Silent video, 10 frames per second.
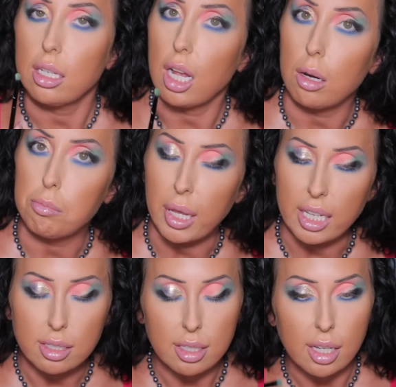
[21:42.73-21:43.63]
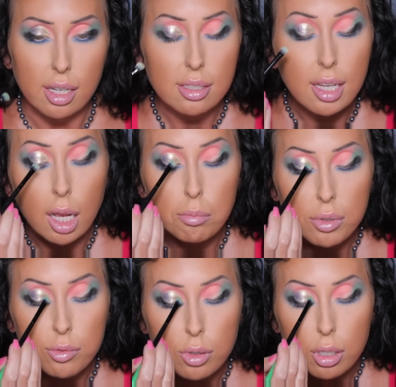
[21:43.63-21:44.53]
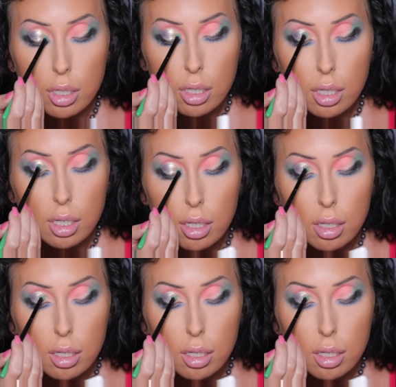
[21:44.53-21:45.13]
not basic type of look.